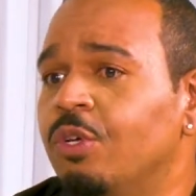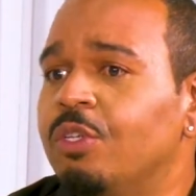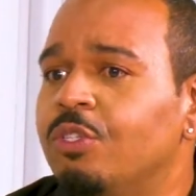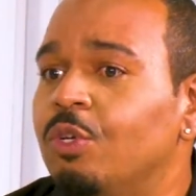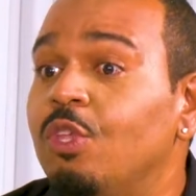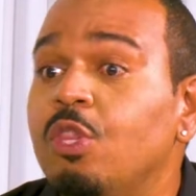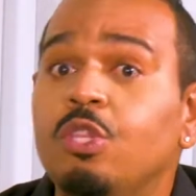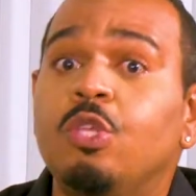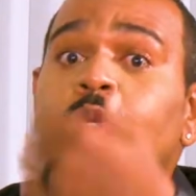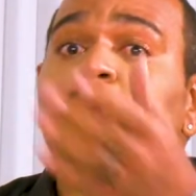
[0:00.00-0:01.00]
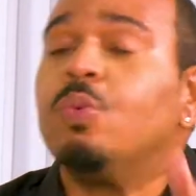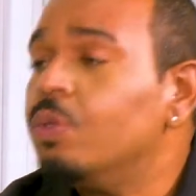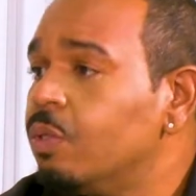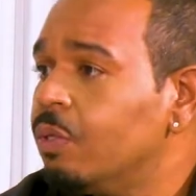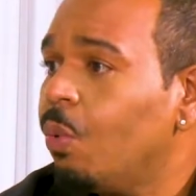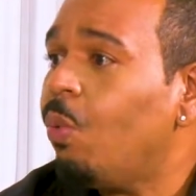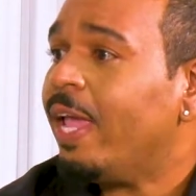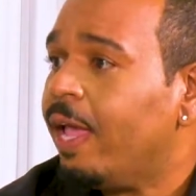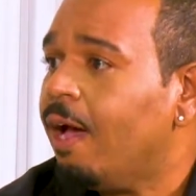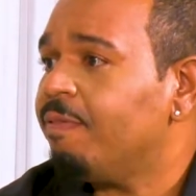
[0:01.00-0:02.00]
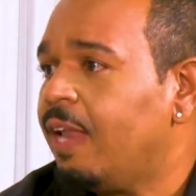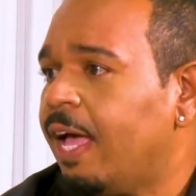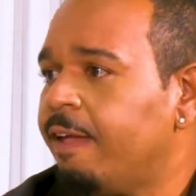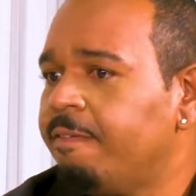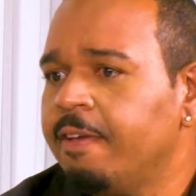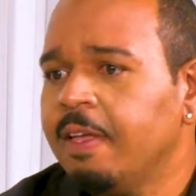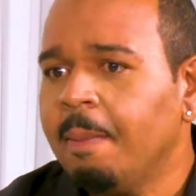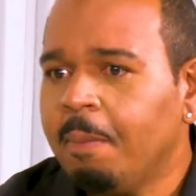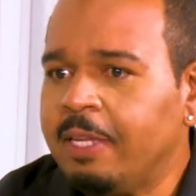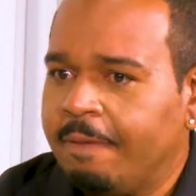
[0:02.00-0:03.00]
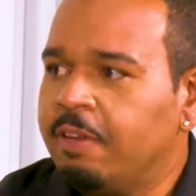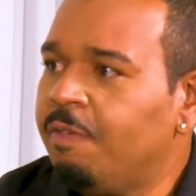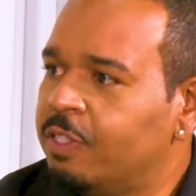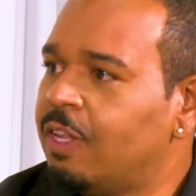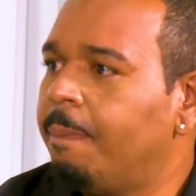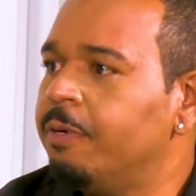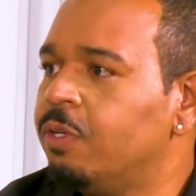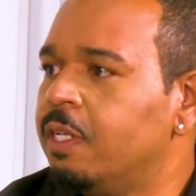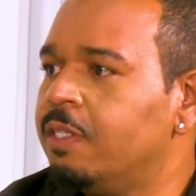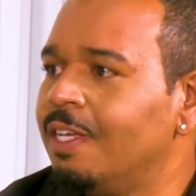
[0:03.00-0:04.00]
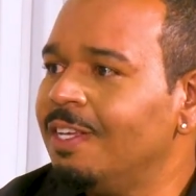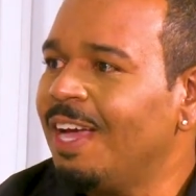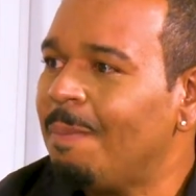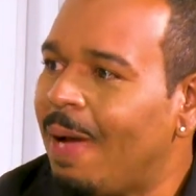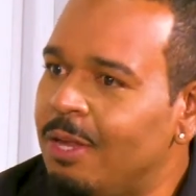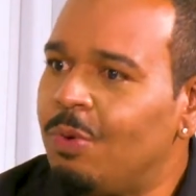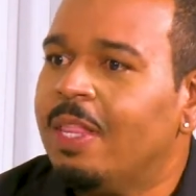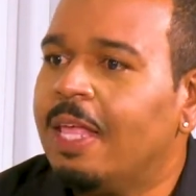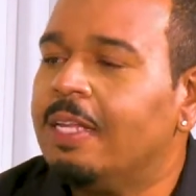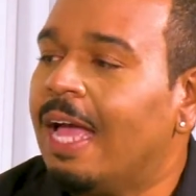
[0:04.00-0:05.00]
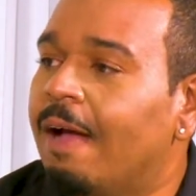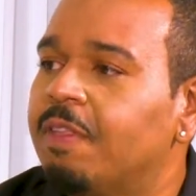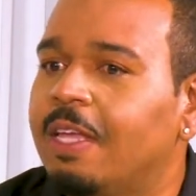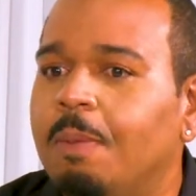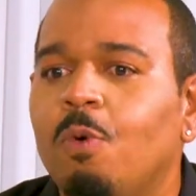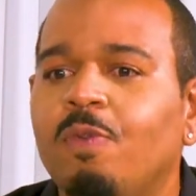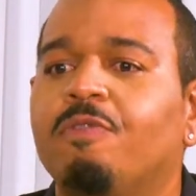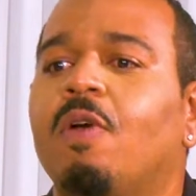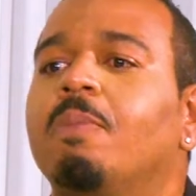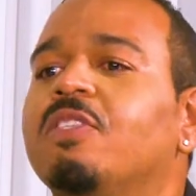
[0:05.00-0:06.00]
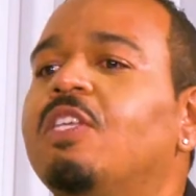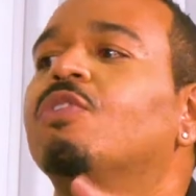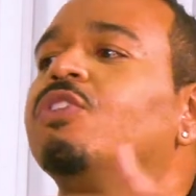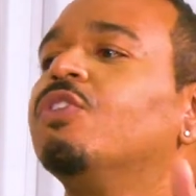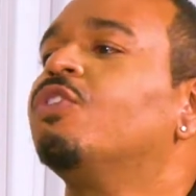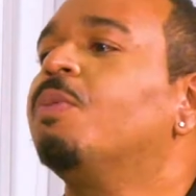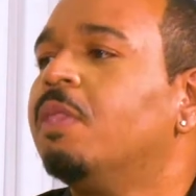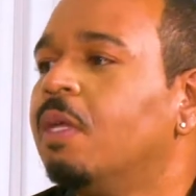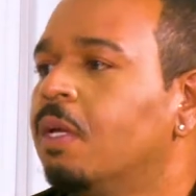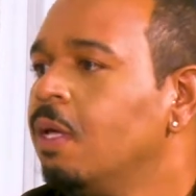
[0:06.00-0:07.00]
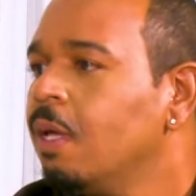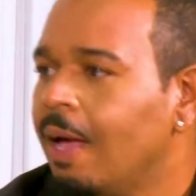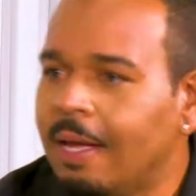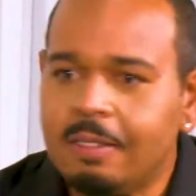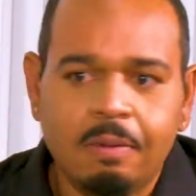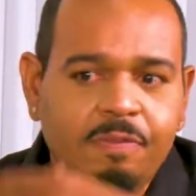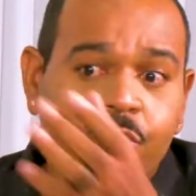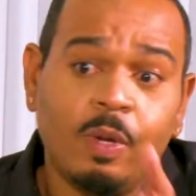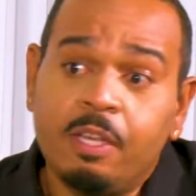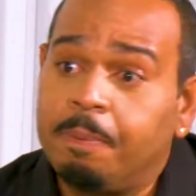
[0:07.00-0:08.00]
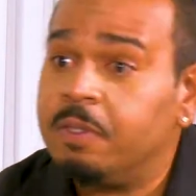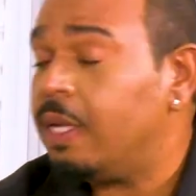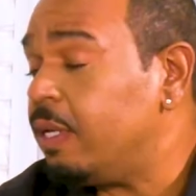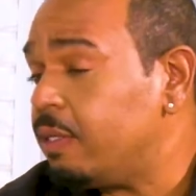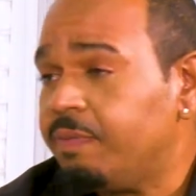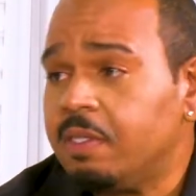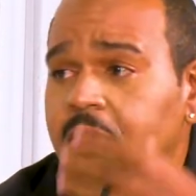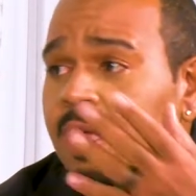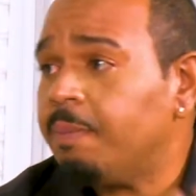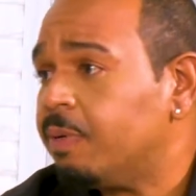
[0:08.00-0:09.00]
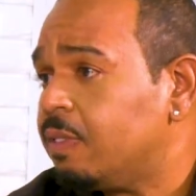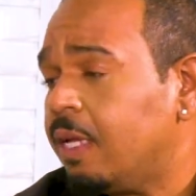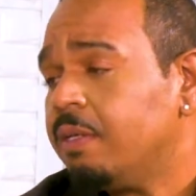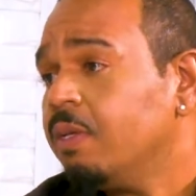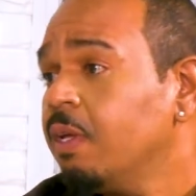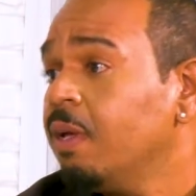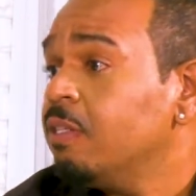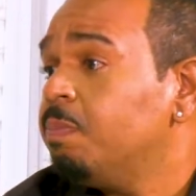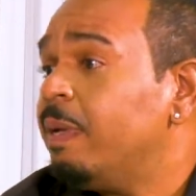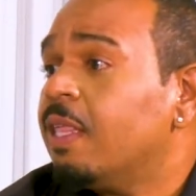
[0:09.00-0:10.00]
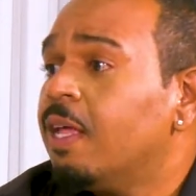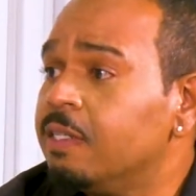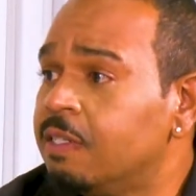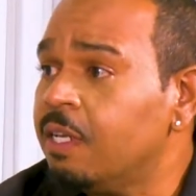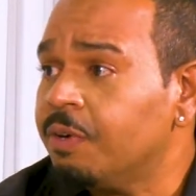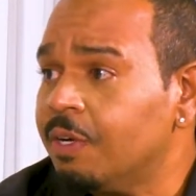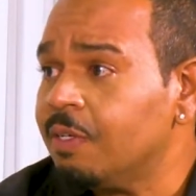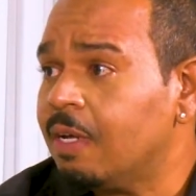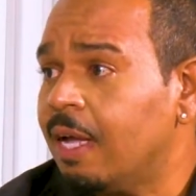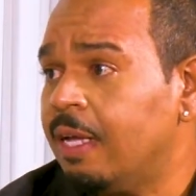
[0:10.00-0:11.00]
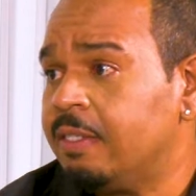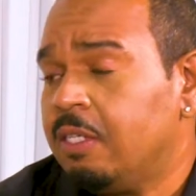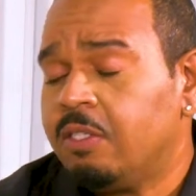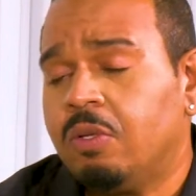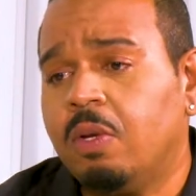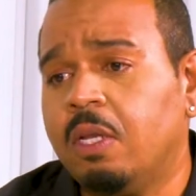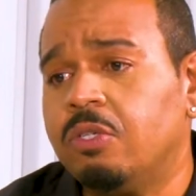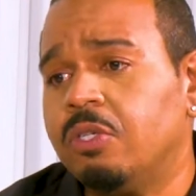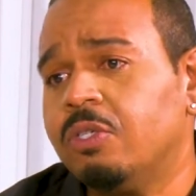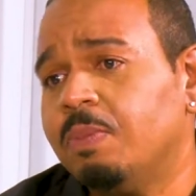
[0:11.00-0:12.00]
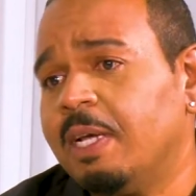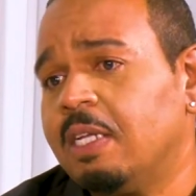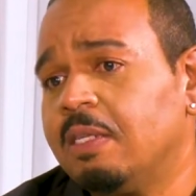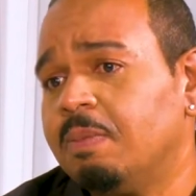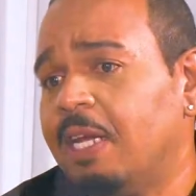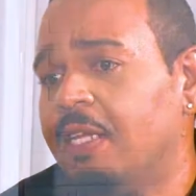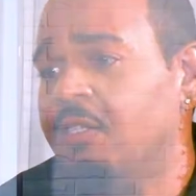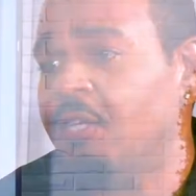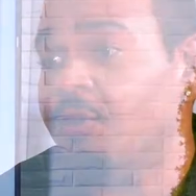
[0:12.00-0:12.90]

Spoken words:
to the new way of life. But you have to give us the opportunity. And by doing that, you have to move it from 0 to something. As in, if it's 20%, if it's 10%, It's better than zero, as in its own industry that has been at